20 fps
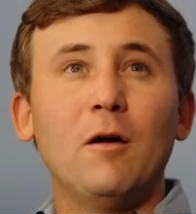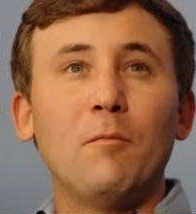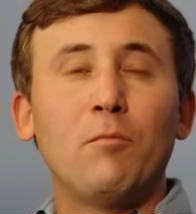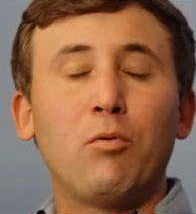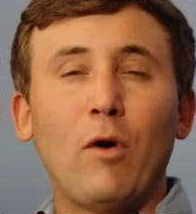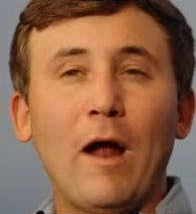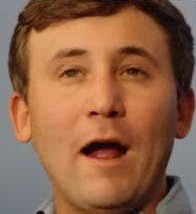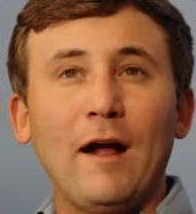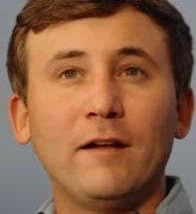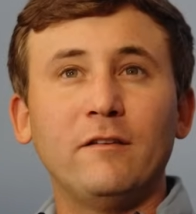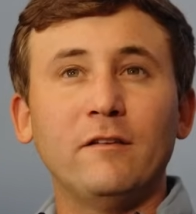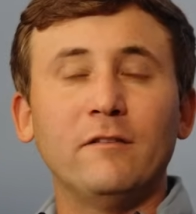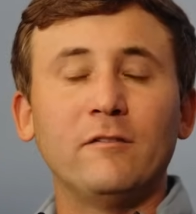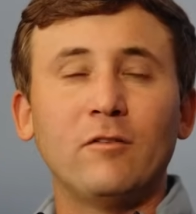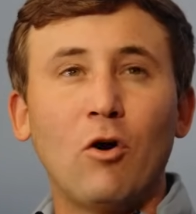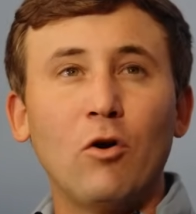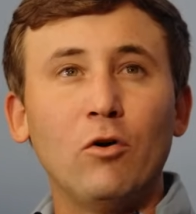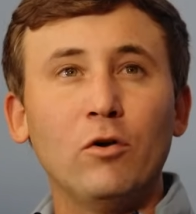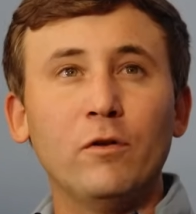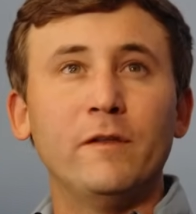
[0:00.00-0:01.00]
practiced
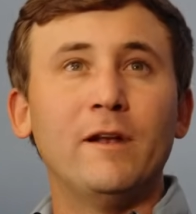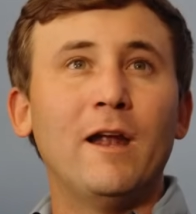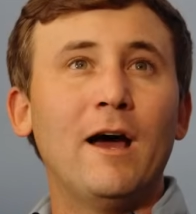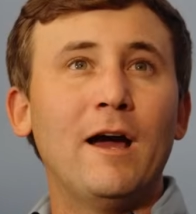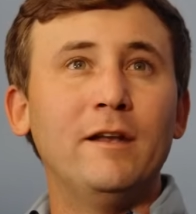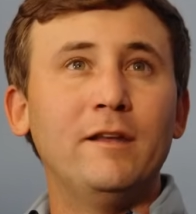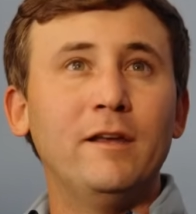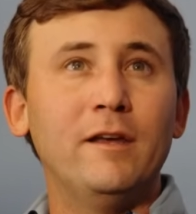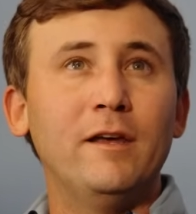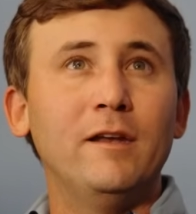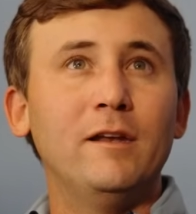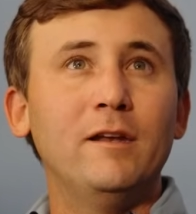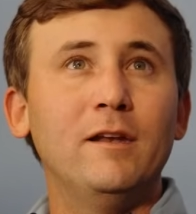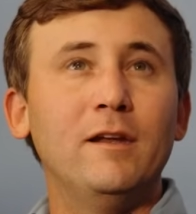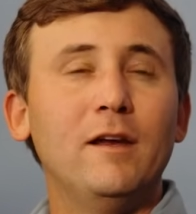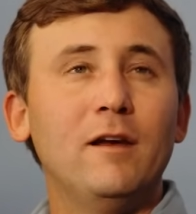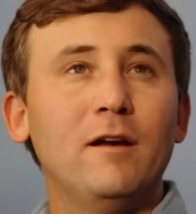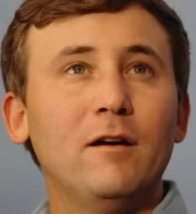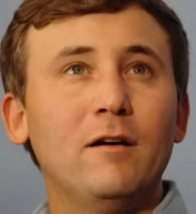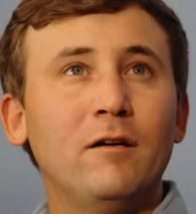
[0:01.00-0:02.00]
harder than I did
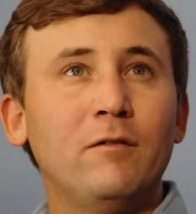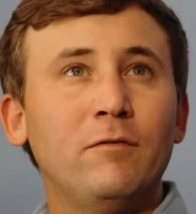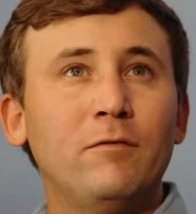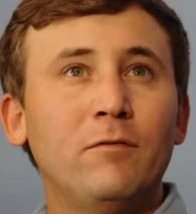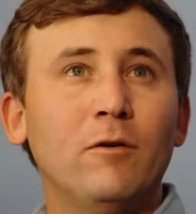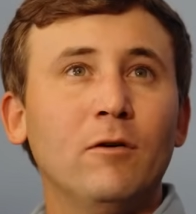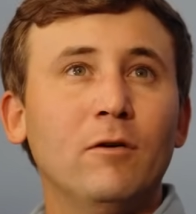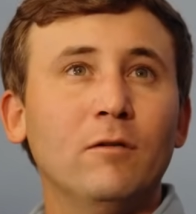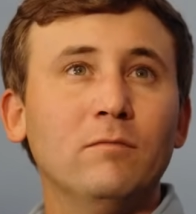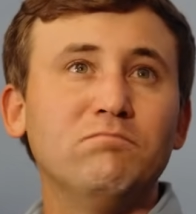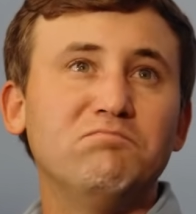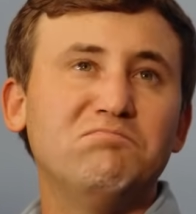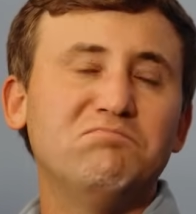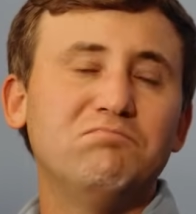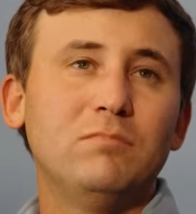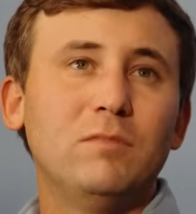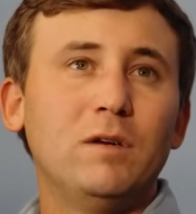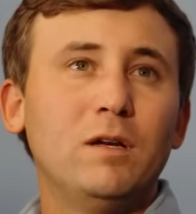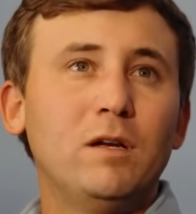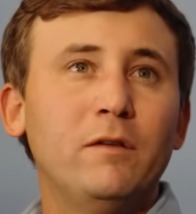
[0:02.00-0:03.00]
for
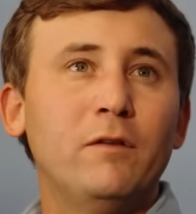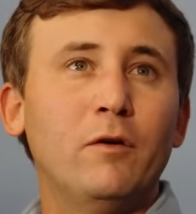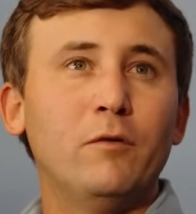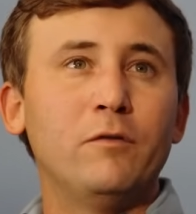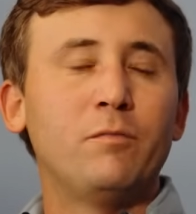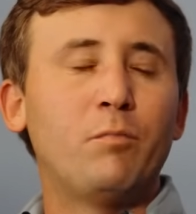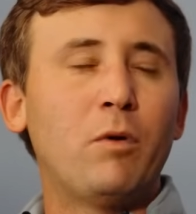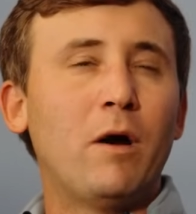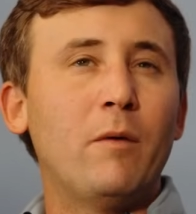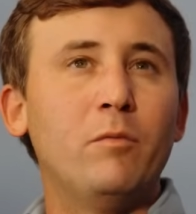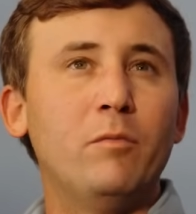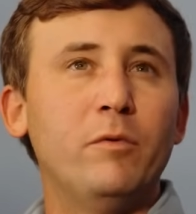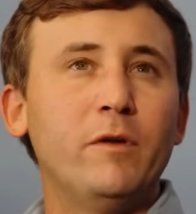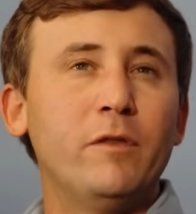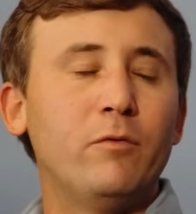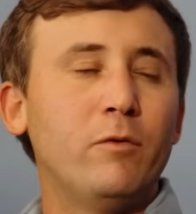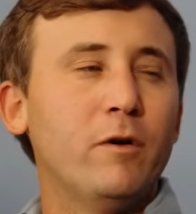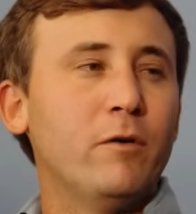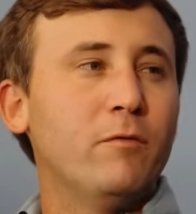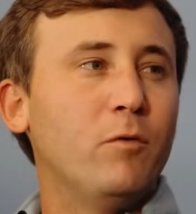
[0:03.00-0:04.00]
those probably
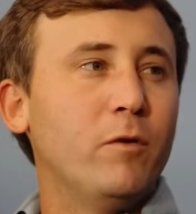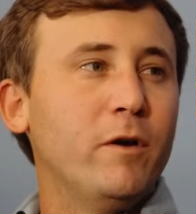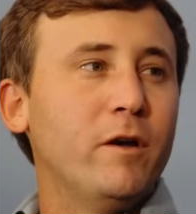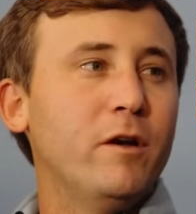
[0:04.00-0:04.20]
three or four